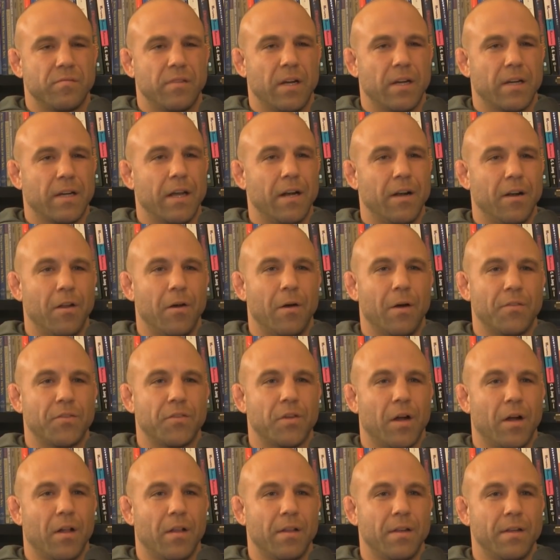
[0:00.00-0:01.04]
fuck, I don't know how
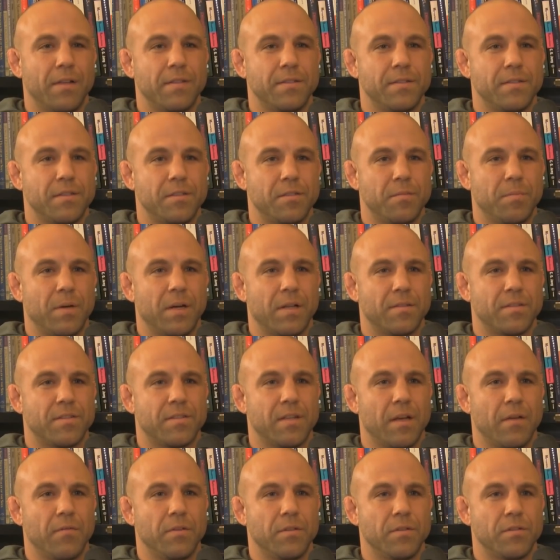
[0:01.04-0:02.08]
tall it is. It's about
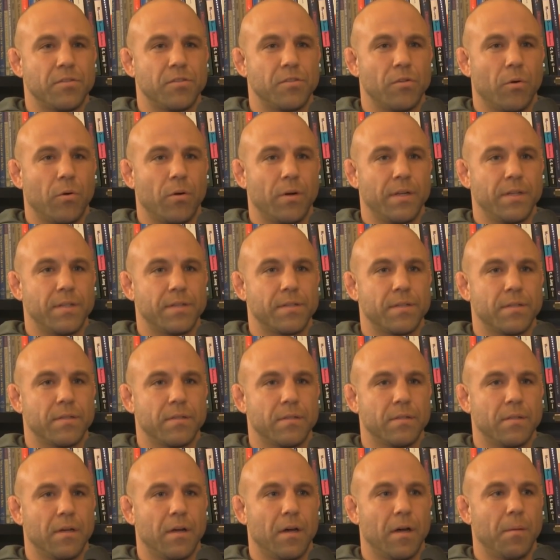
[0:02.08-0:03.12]
seven stories
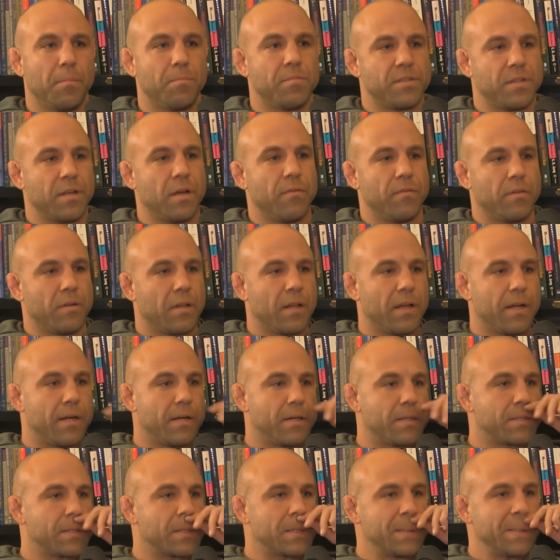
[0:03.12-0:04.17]
up, seven
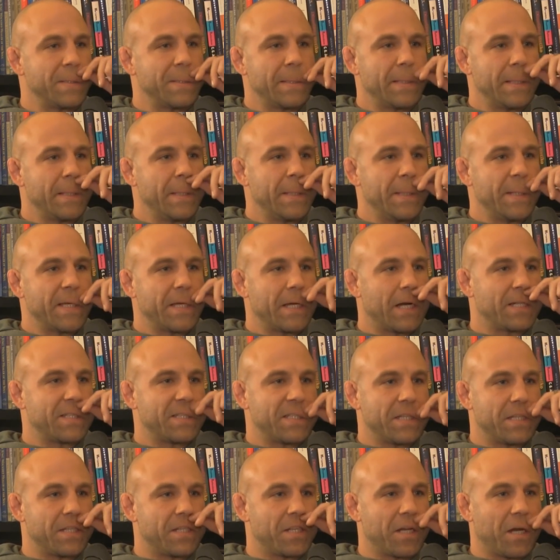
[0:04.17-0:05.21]
layers. Got
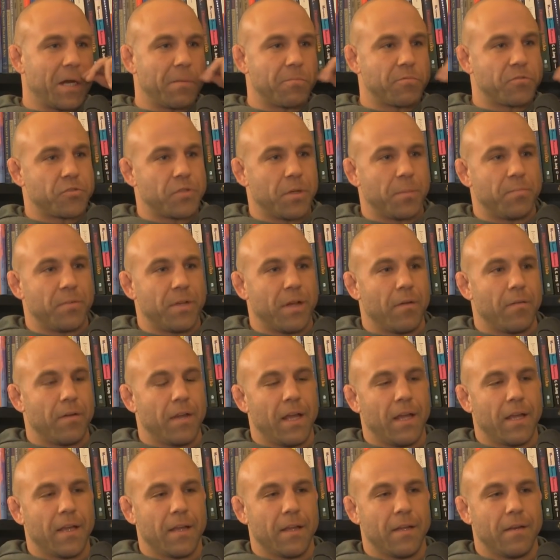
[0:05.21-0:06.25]
to the top, stripped down
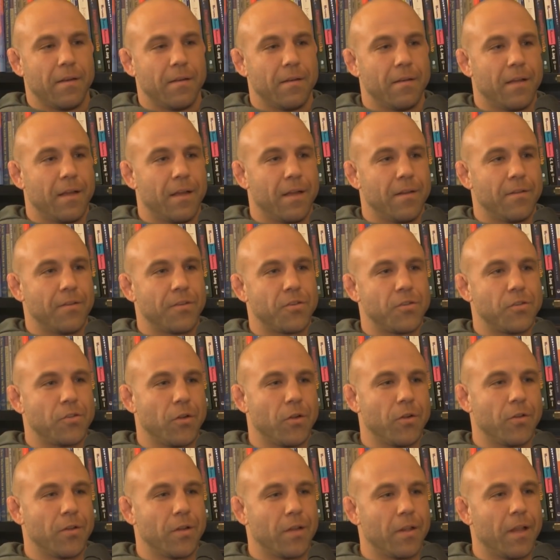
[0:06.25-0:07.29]
naked, and, and
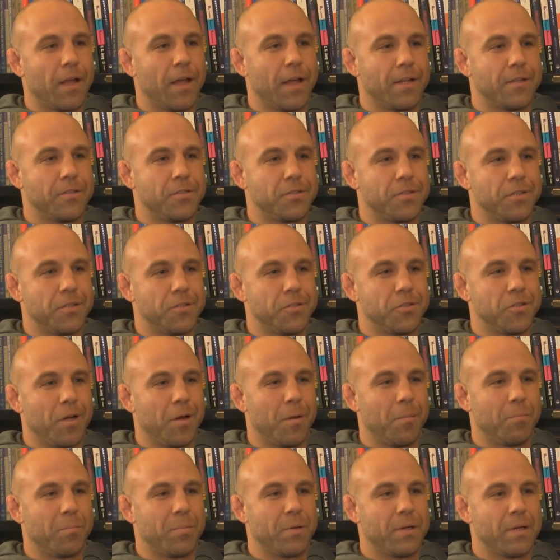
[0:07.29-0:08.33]
stood on the ledge to
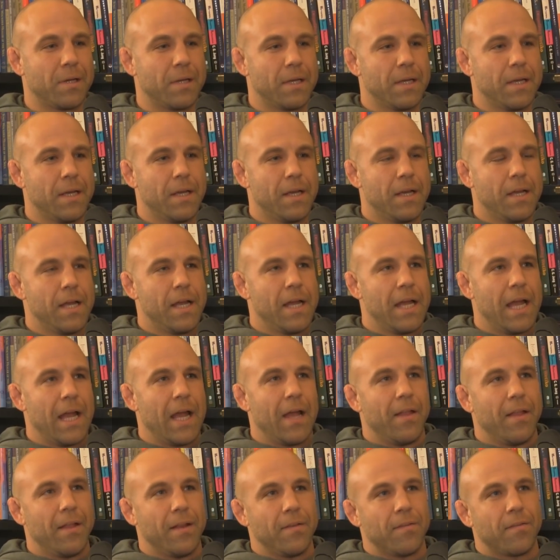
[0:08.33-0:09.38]
jump.
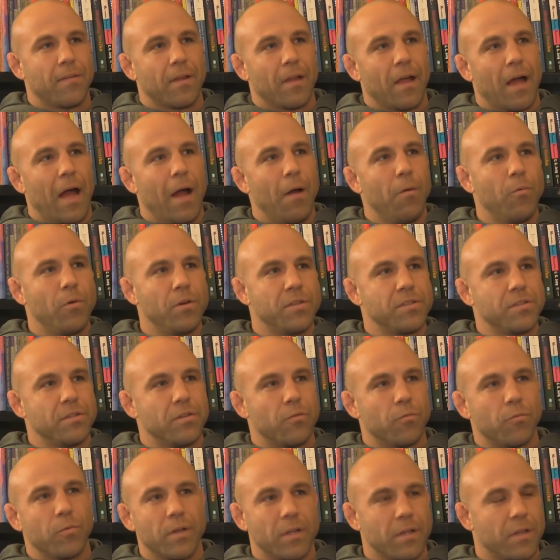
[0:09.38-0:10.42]
And I
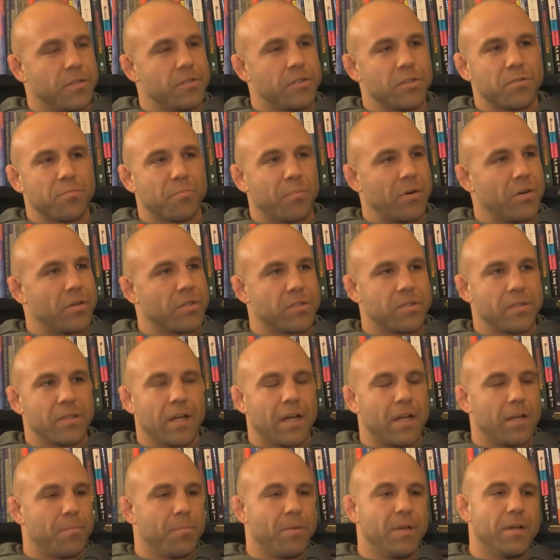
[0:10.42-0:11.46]
wasn't a religious
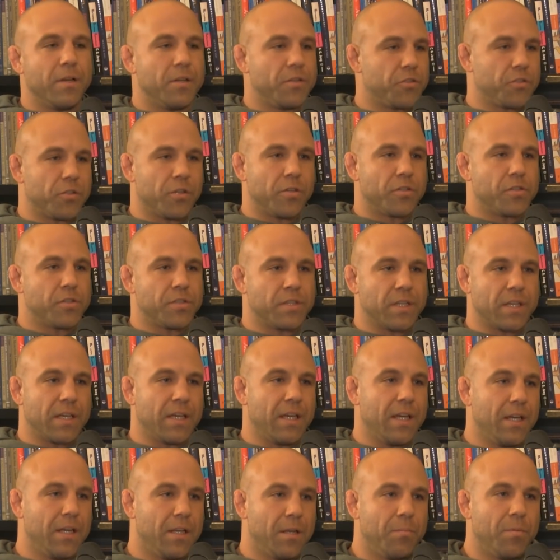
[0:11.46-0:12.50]
person. I had been to church as a
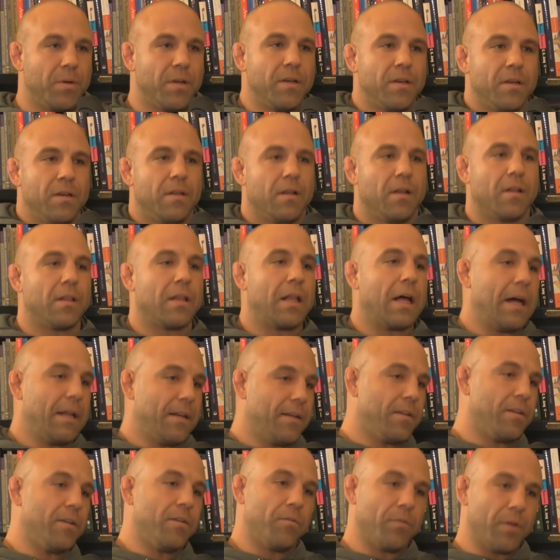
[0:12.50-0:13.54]
kid, but a
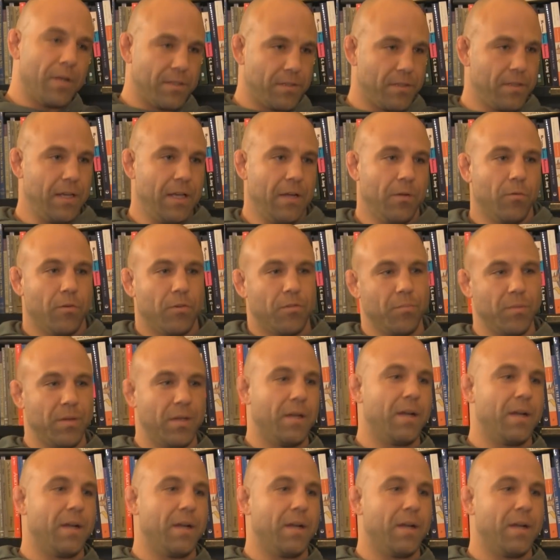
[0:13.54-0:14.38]
lot didn't resonate with